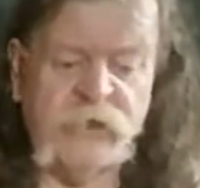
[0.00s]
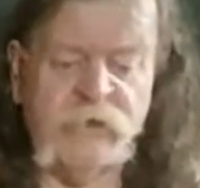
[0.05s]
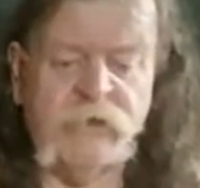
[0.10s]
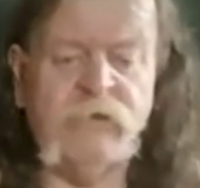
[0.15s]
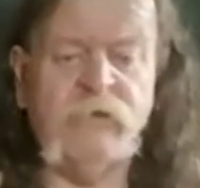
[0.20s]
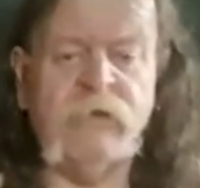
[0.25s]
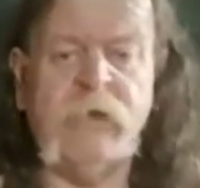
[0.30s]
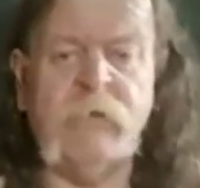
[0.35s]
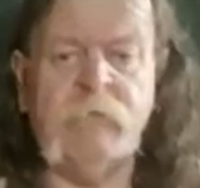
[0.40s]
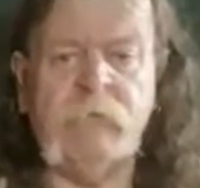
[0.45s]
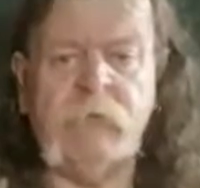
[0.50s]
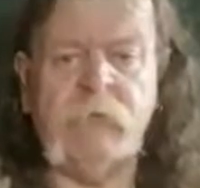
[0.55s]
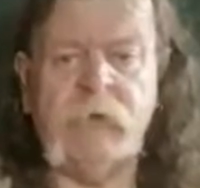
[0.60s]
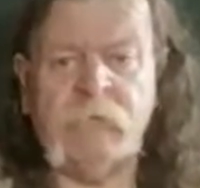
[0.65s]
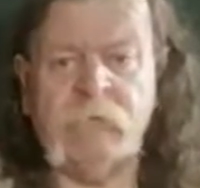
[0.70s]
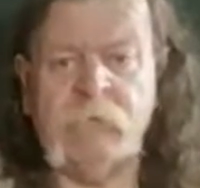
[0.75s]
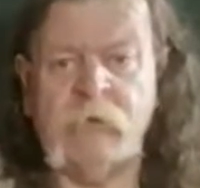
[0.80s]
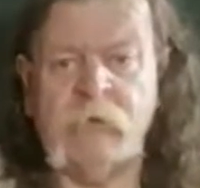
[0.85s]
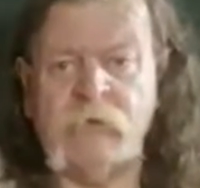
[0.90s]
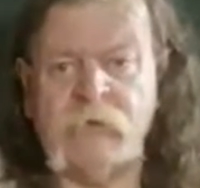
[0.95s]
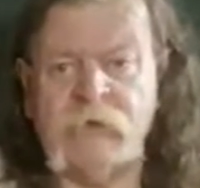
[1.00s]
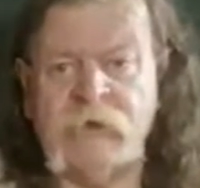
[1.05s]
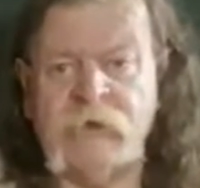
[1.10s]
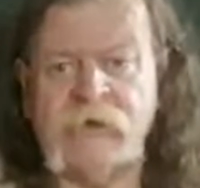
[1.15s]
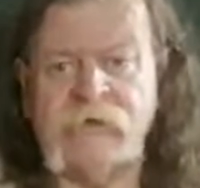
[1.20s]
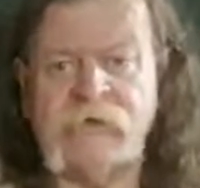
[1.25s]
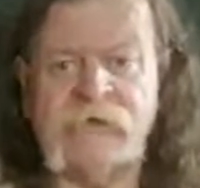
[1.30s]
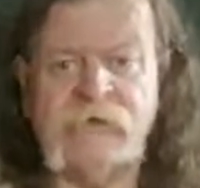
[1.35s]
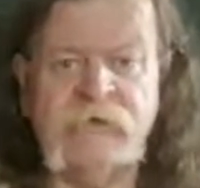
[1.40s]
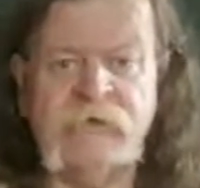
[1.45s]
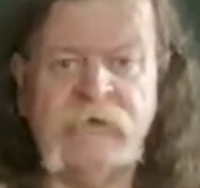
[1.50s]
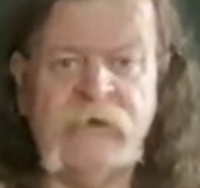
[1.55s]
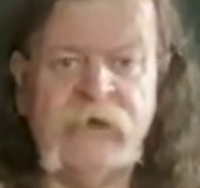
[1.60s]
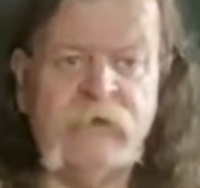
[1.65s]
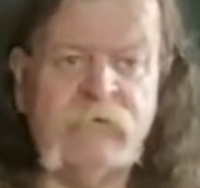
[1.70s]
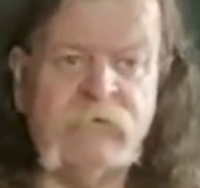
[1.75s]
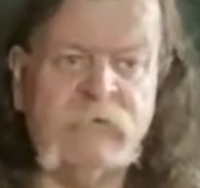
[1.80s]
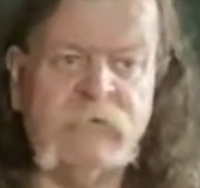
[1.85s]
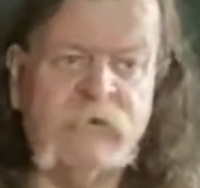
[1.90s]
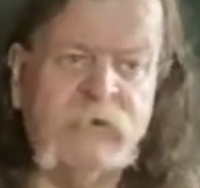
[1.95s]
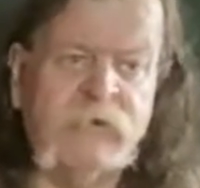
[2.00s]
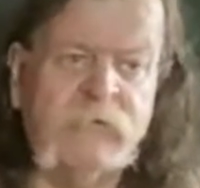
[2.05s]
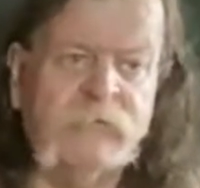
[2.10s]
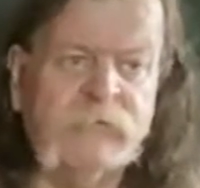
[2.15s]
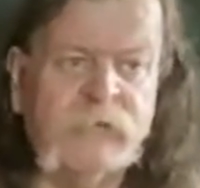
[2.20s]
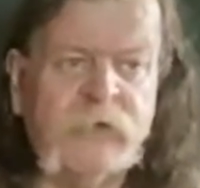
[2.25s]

You get pickpockets, you get um,